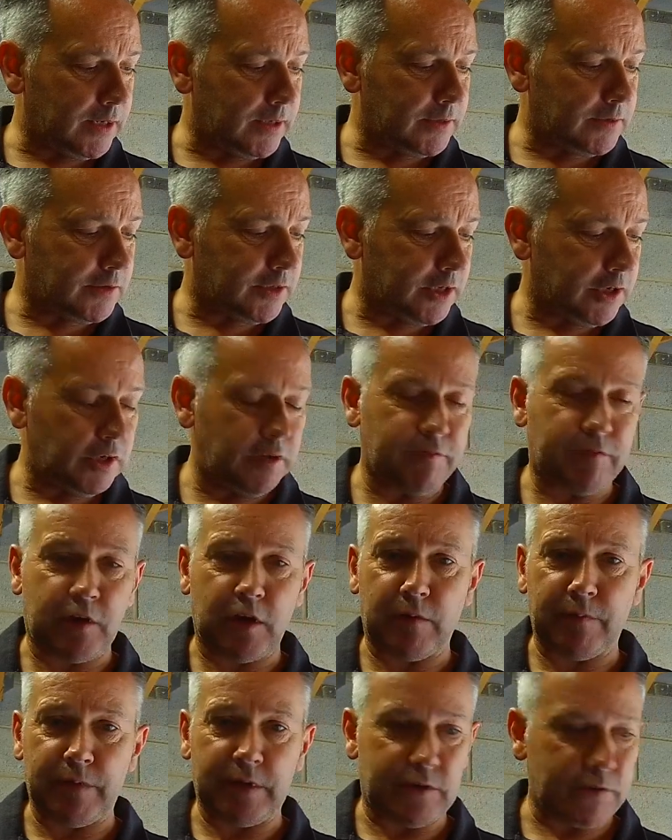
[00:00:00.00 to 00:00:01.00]
seat you've
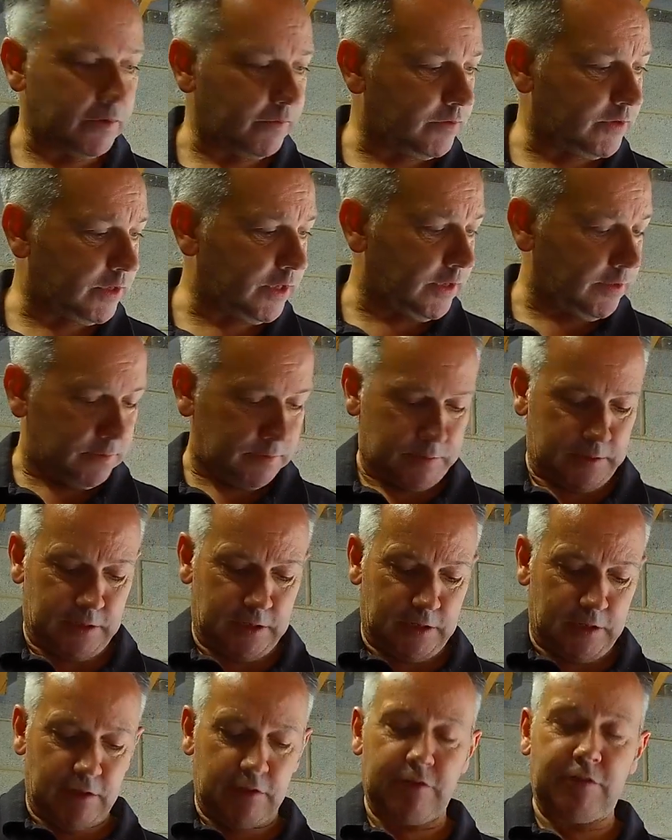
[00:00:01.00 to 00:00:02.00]
got, because obviously it is
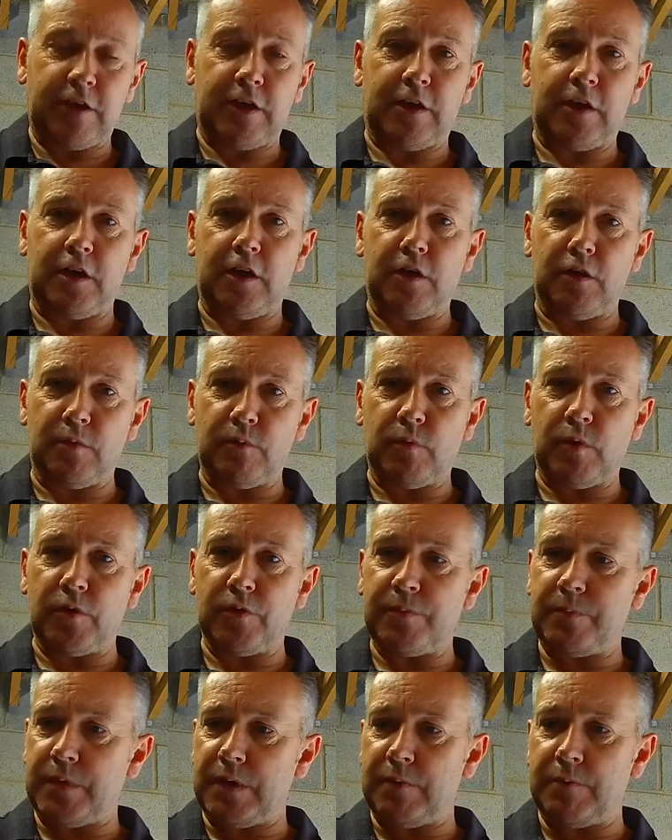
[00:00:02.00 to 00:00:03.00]
thickening up
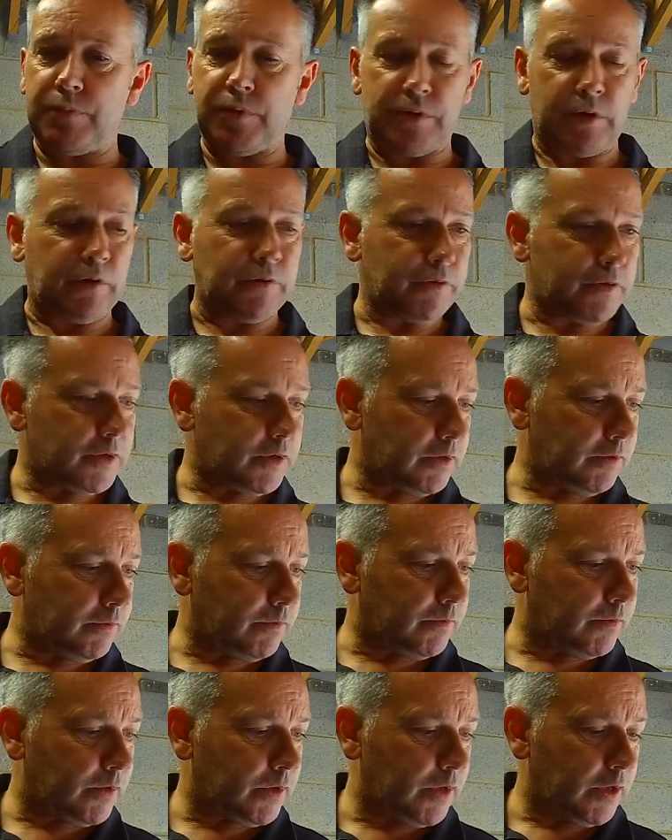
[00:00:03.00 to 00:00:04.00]
what's being put onto
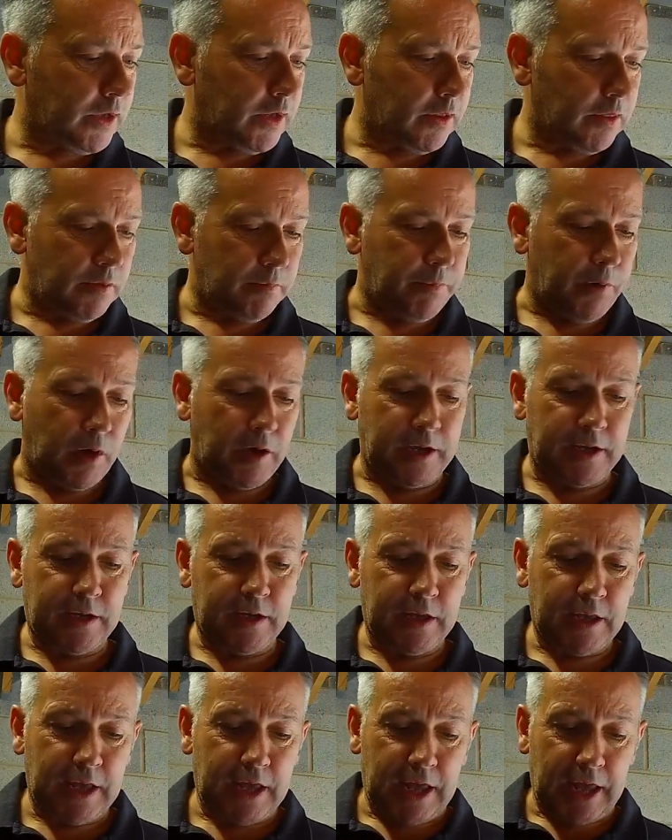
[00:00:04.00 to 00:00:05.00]
the
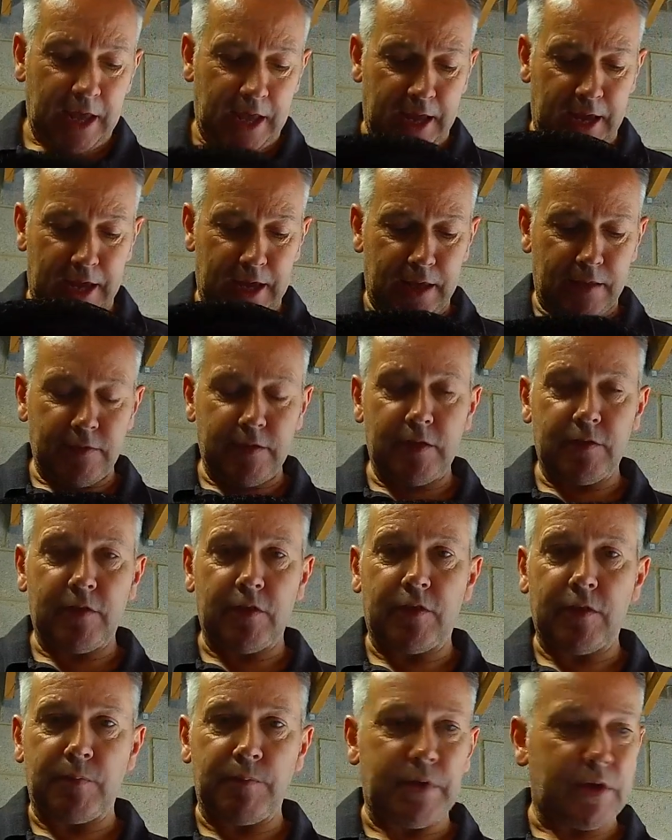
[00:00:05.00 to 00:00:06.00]
bike. And the other
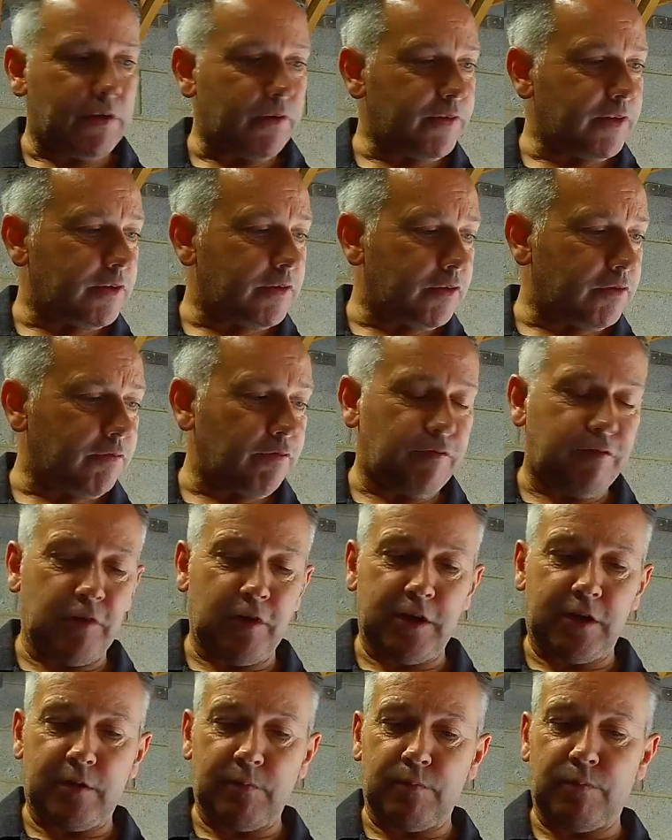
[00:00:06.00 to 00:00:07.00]
thing, because it doesn't
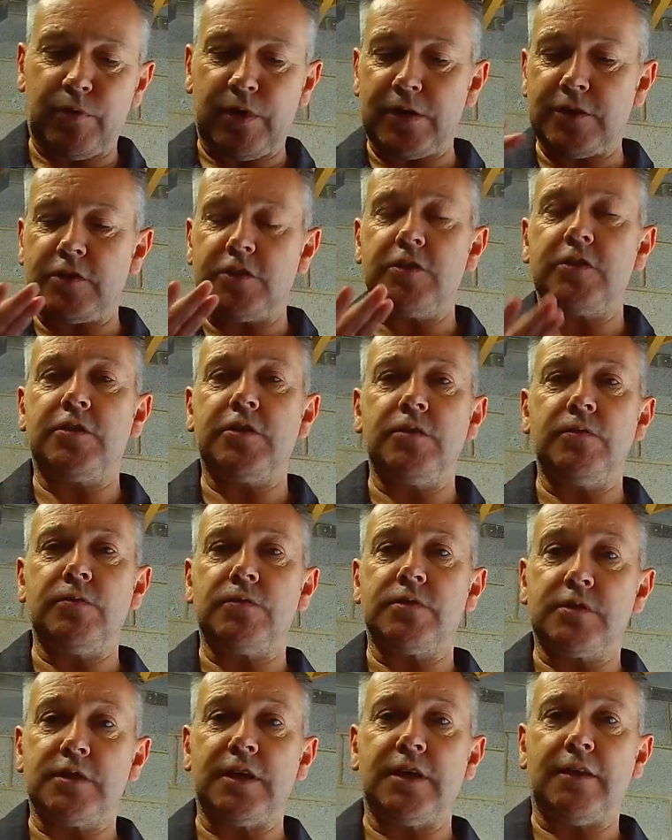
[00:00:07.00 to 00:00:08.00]
fully compress, you do
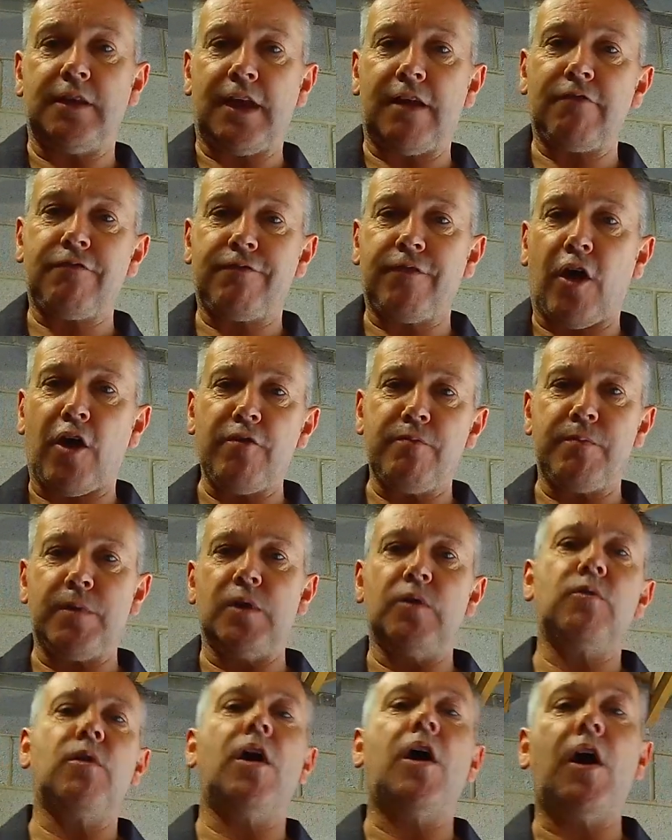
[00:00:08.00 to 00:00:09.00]
sit that
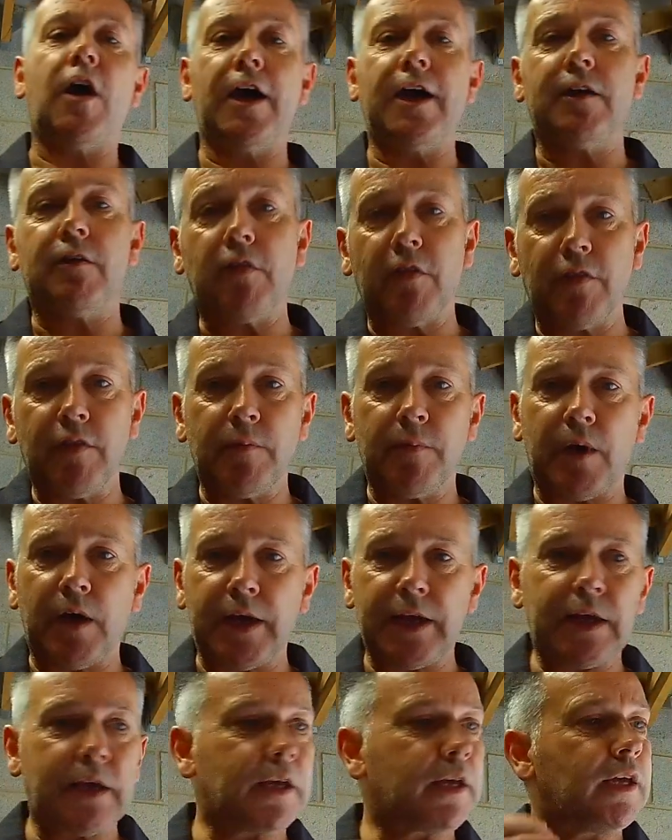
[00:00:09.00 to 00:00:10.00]
5mm higher on the
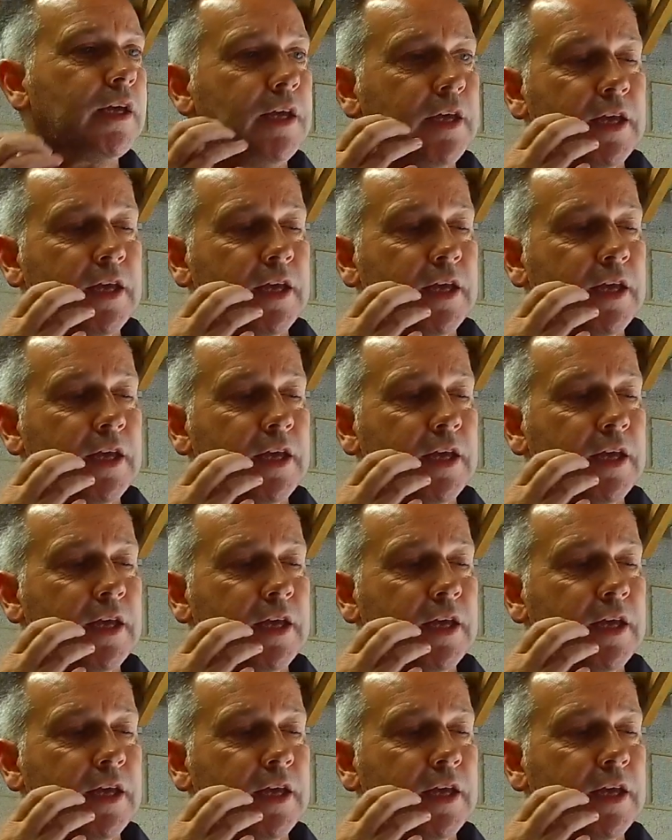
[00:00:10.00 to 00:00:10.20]
bike.